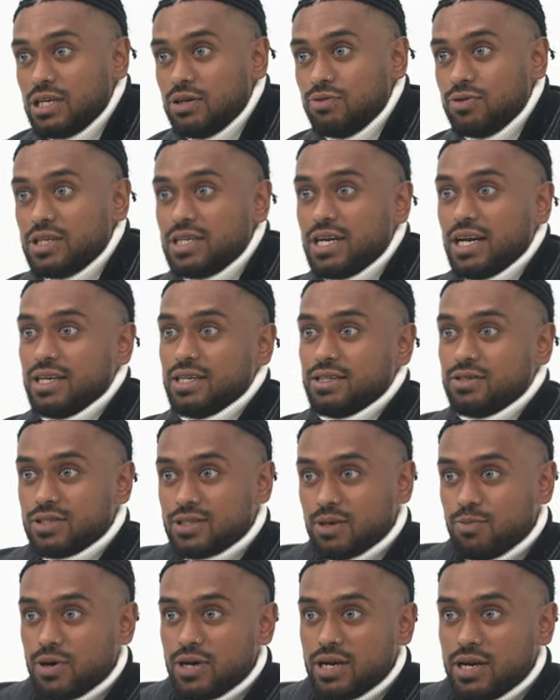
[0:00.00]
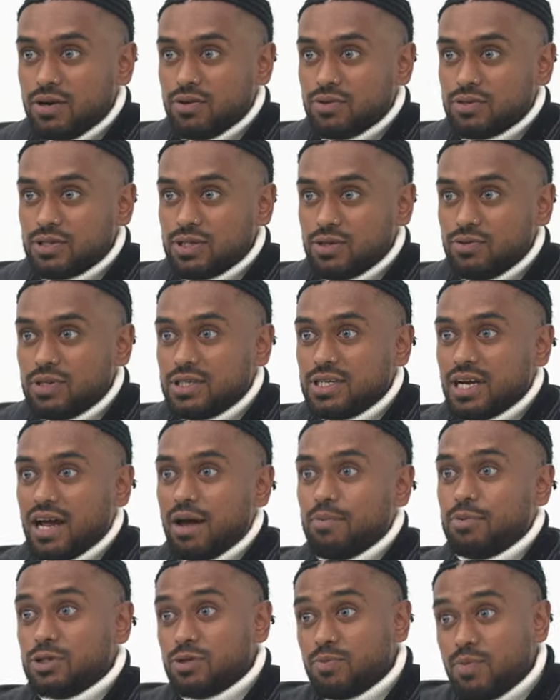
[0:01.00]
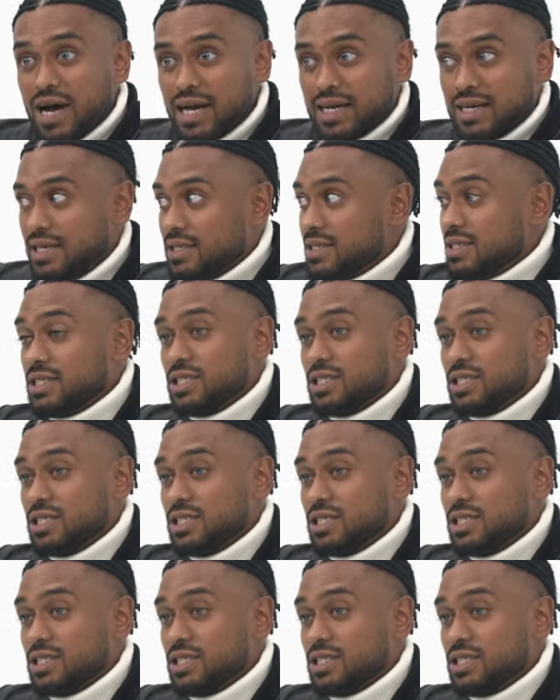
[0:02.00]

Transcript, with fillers: He would have done it to someone else. It would have happened to my kids.